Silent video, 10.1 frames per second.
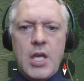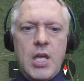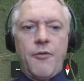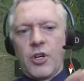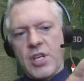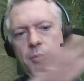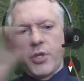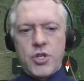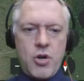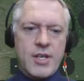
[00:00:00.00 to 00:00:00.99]
If, for example,
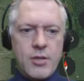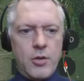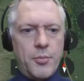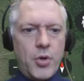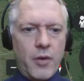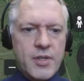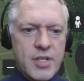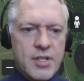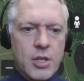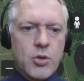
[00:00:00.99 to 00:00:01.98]
you traced all the
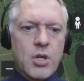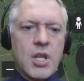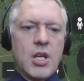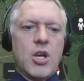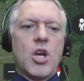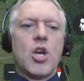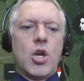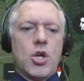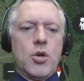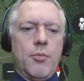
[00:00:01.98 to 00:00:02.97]
provinces, you could then
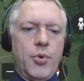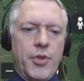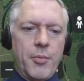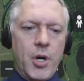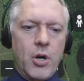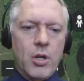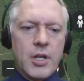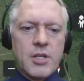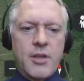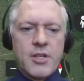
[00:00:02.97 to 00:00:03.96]
put them all
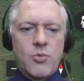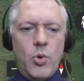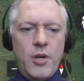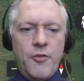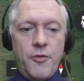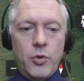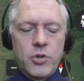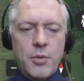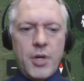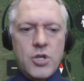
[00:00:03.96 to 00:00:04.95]
into this one
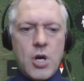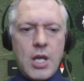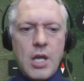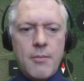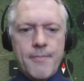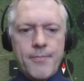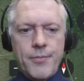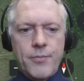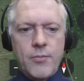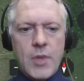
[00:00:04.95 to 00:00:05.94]
folder by dragging.
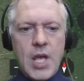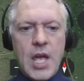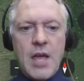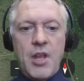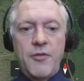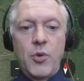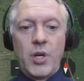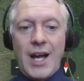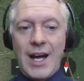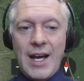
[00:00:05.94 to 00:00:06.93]
And then if you
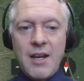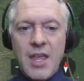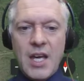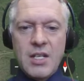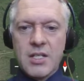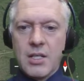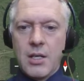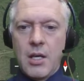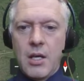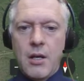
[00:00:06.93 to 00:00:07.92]
want to hide that,
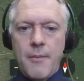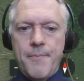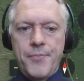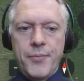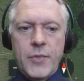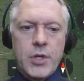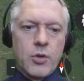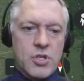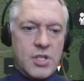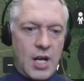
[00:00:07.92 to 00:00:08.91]
you
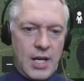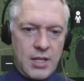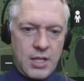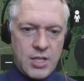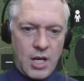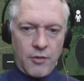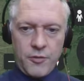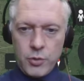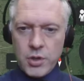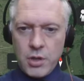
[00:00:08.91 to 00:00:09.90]
can just hide the entire
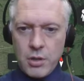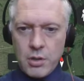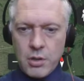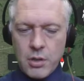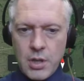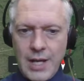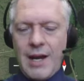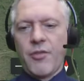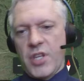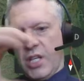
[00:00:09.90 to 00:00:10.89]
folder, and
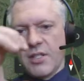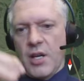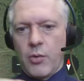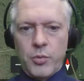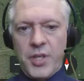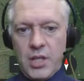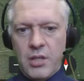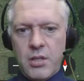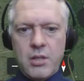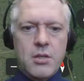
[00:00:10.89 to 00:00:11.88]
everything inside will be
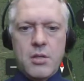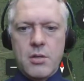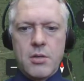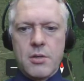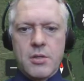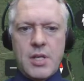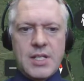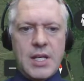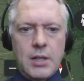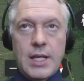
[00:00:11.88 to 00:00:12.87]
hidden. So that's
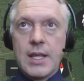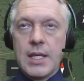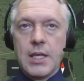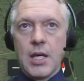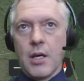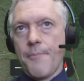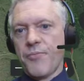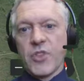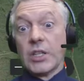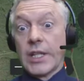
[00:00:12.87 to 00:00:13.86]
kind of like the
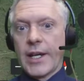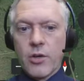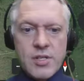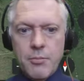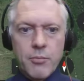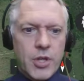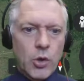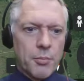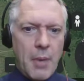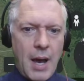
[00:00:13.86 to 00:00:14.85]
layers in the
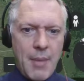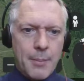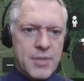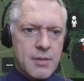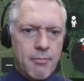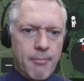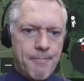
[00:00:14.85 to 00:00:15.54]
old My Maps.